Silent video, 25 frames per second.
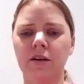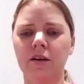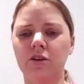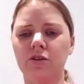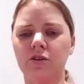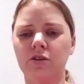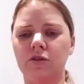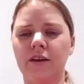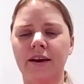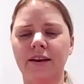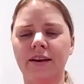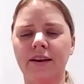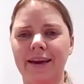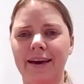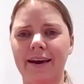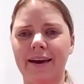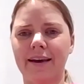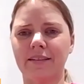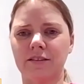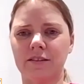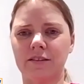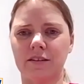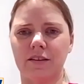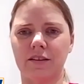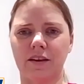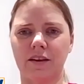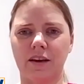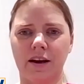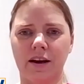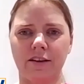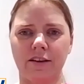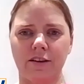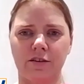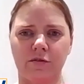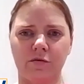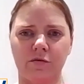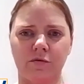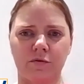You then get to the
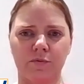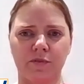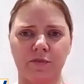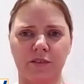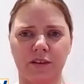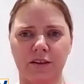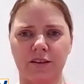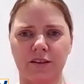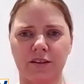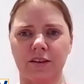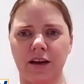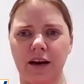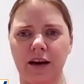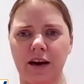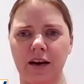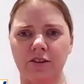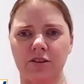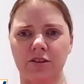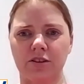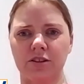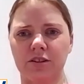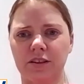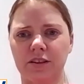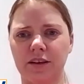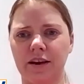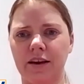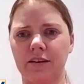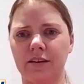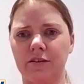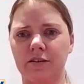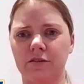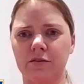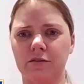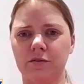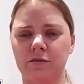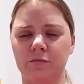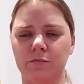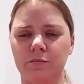kind of larger
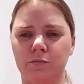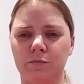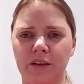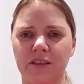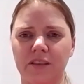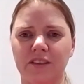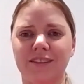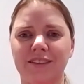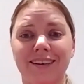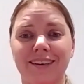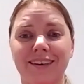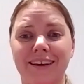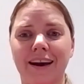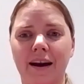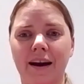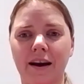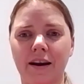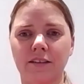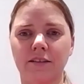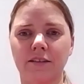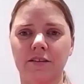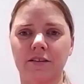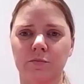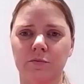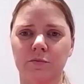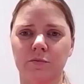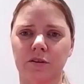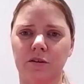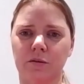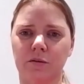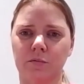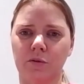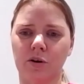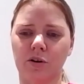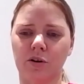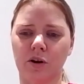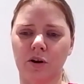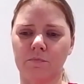scale, big ticket items that are
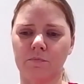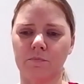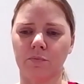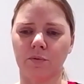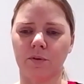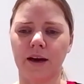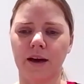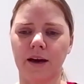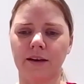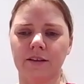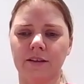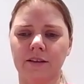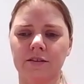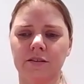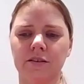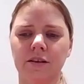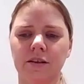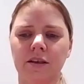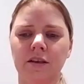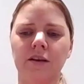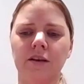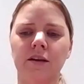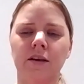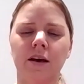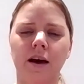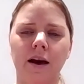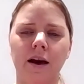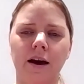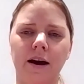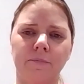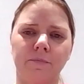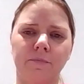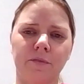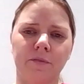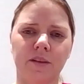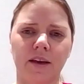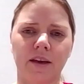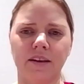more complex,
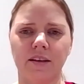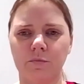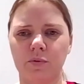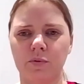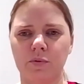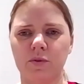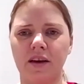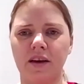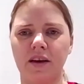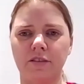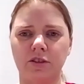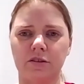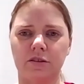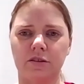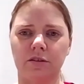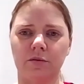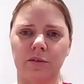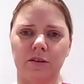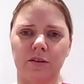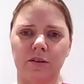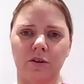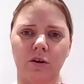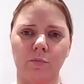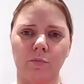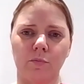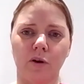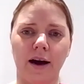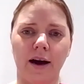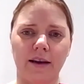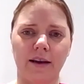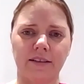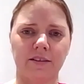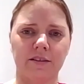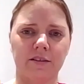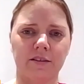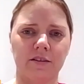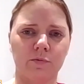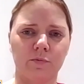um, they can potentially be a lot more
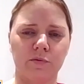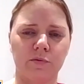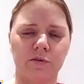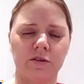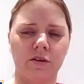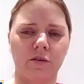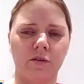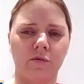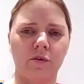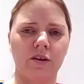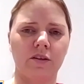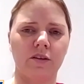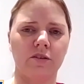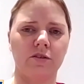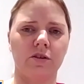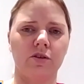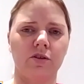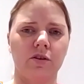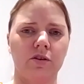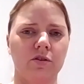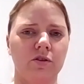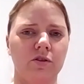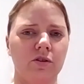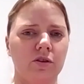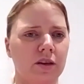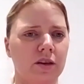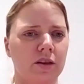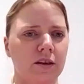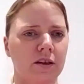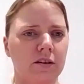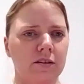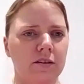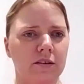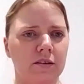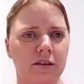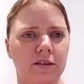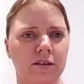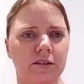asset specific. So you're looking
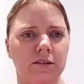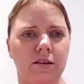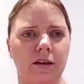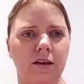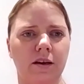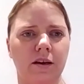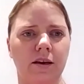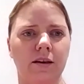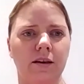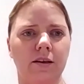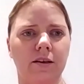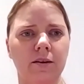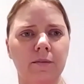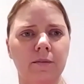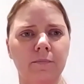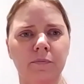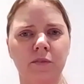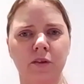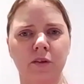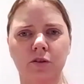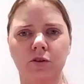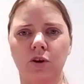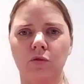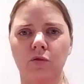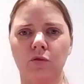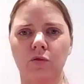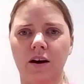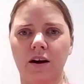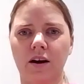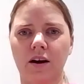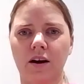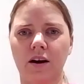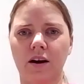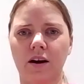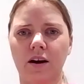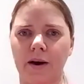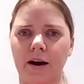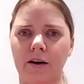at things like low
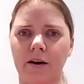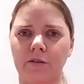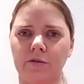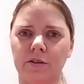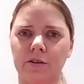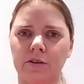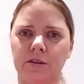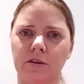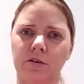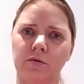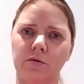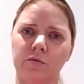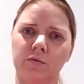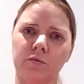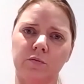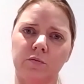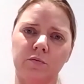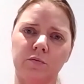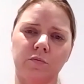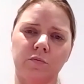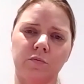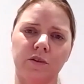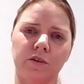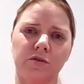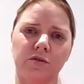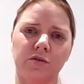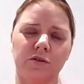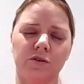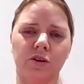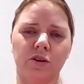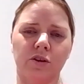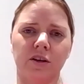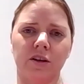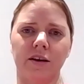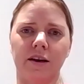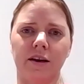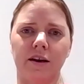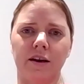carbon power, you know, when you
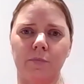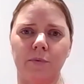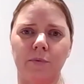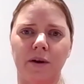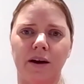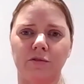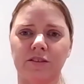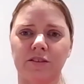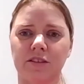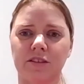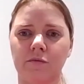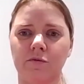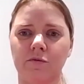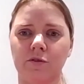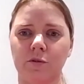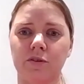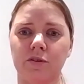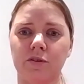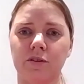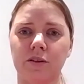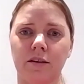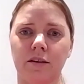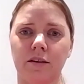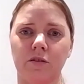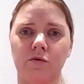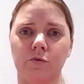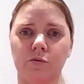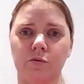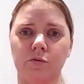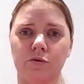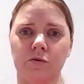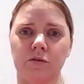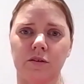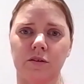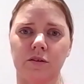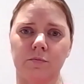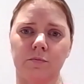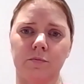look at it, about 70% of
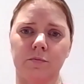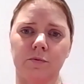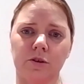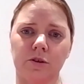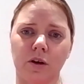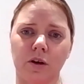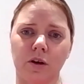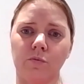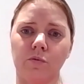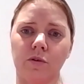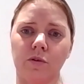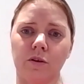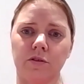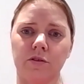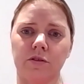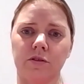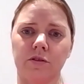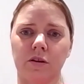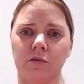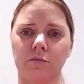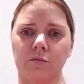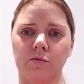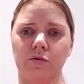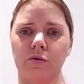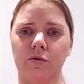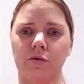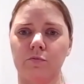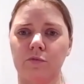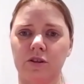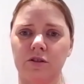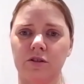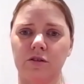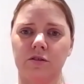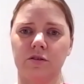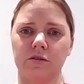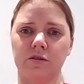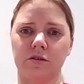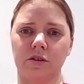upstream scope one and scope two
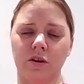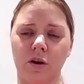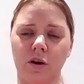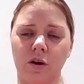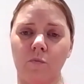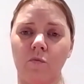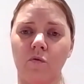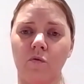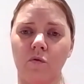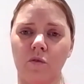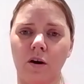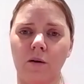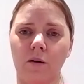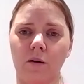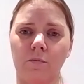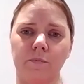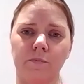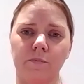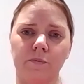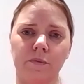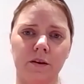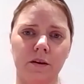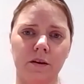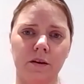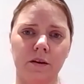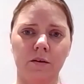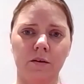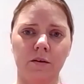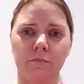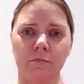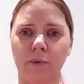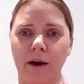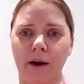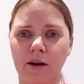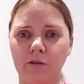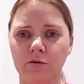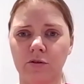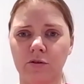emissions come from
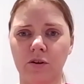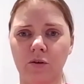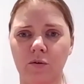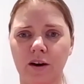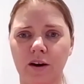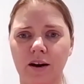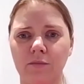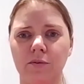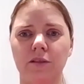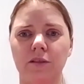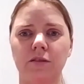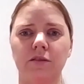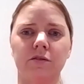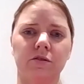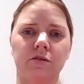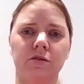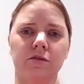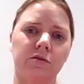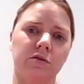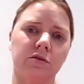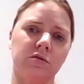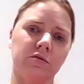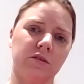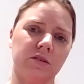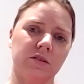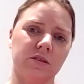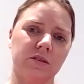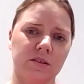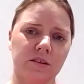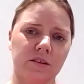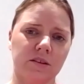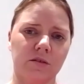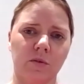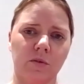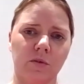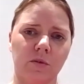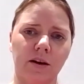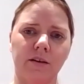power requirements. So you can
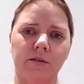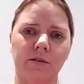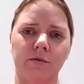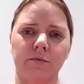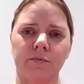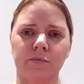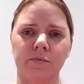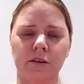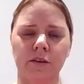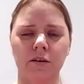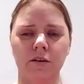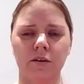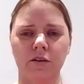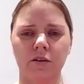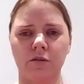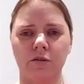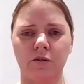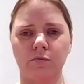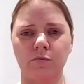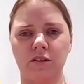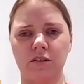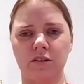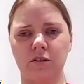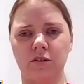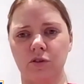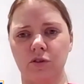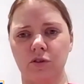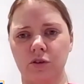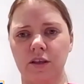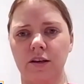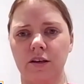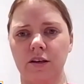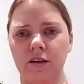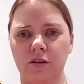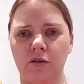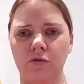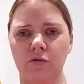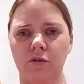see why companies are looking
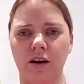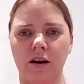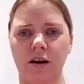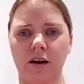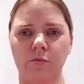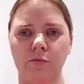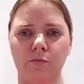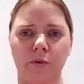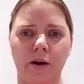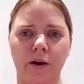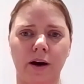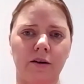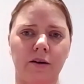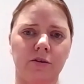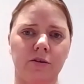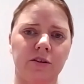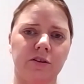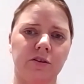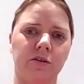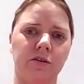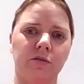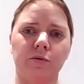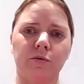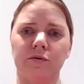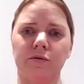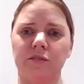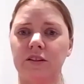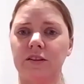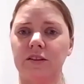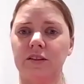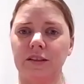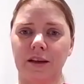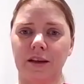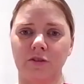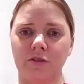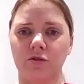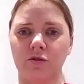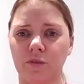at low carbon power. You know, we've seen
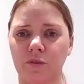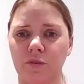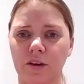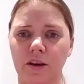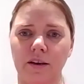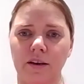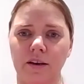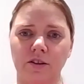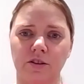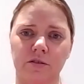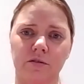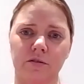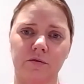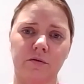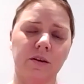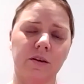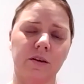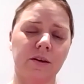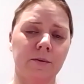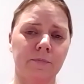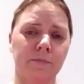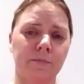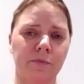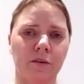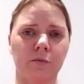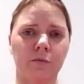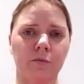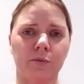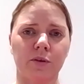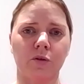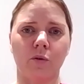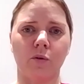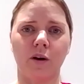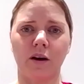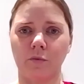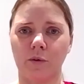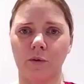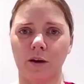electrification be
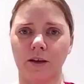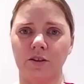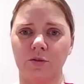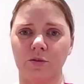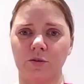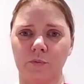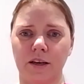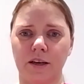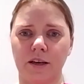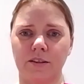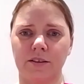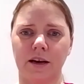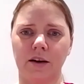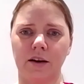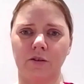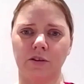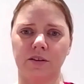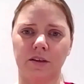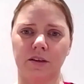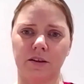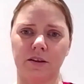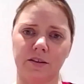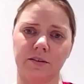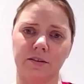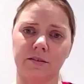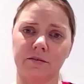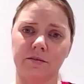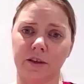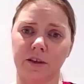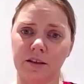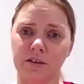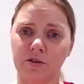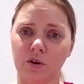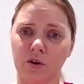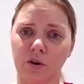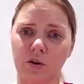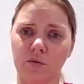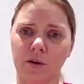quite widespread now in, in,
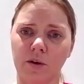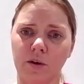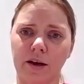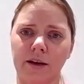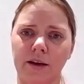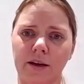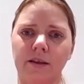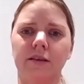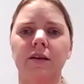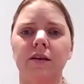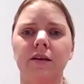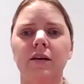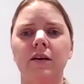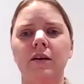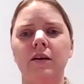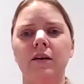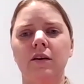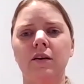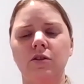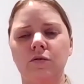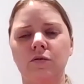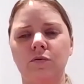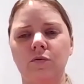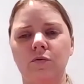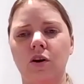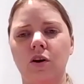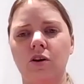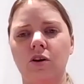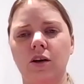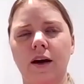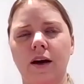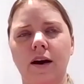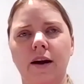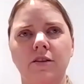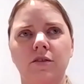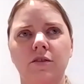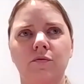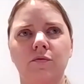in Norway. You've got
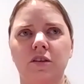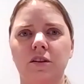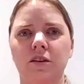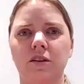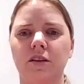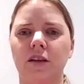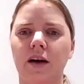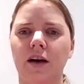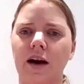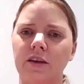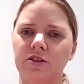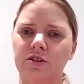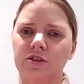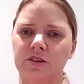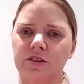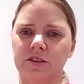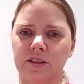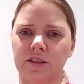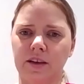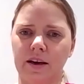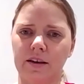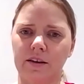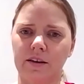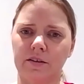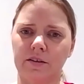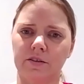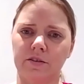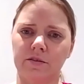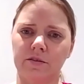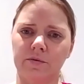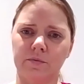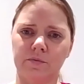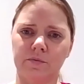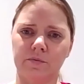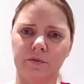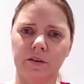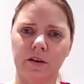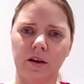kind of the larger scale
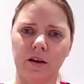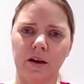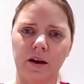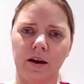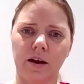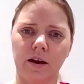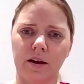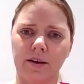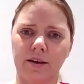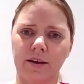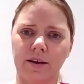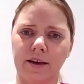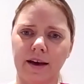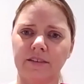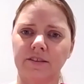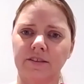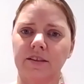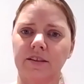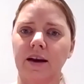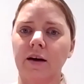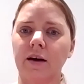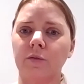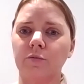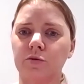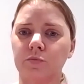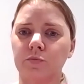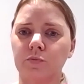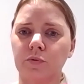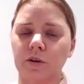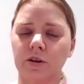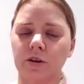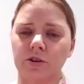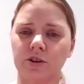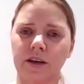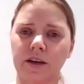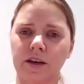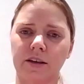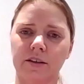uh, gas capture
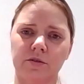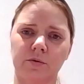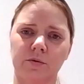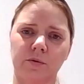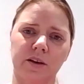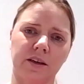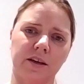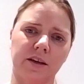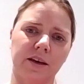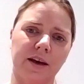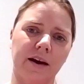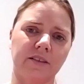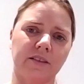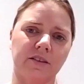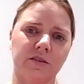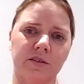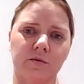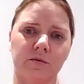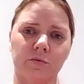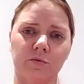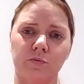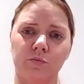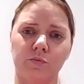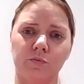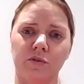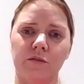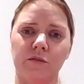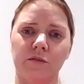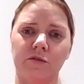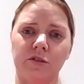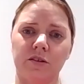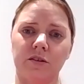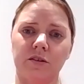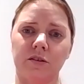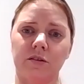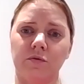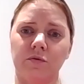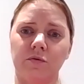projects where gas that was
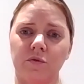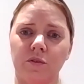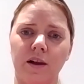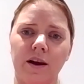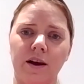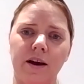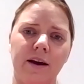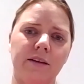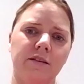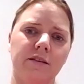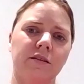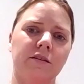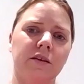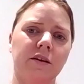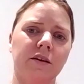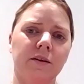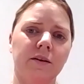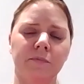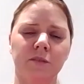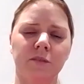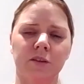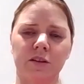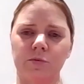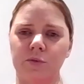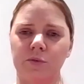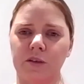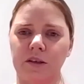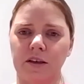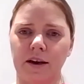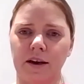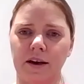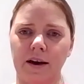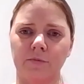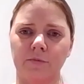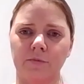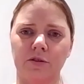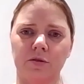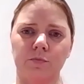previously flared is being
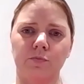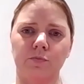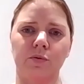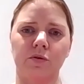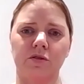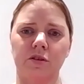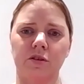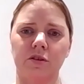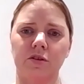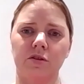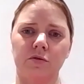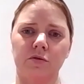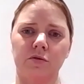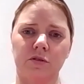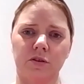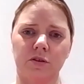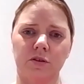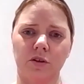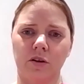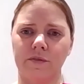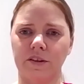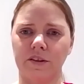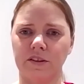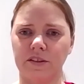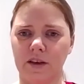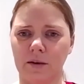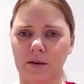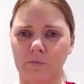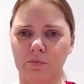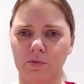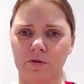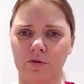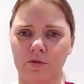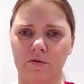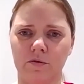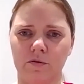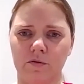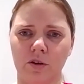captured and put to use. A lot of
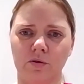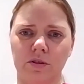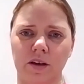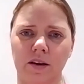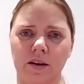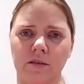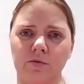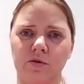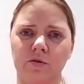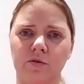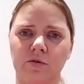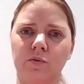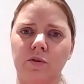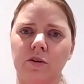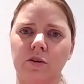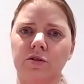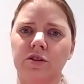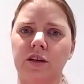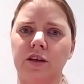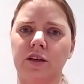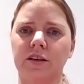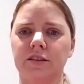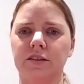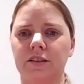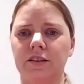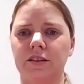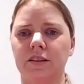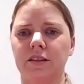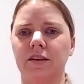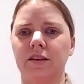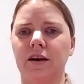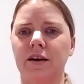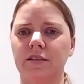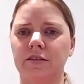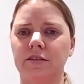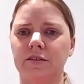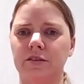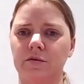examples of those types of projects in the
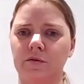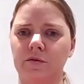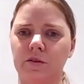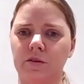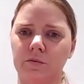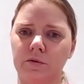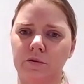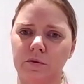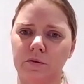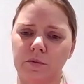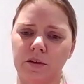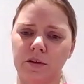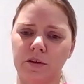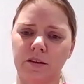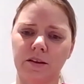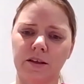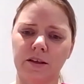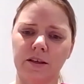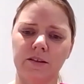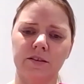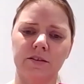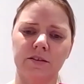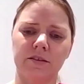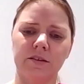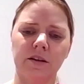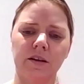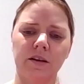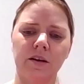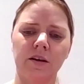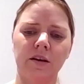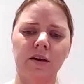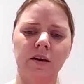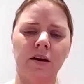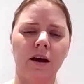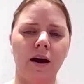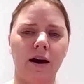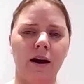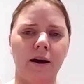likes of the, the Middle East.
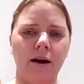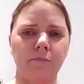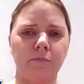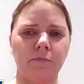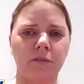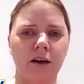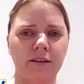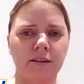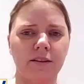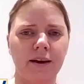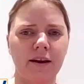Um, and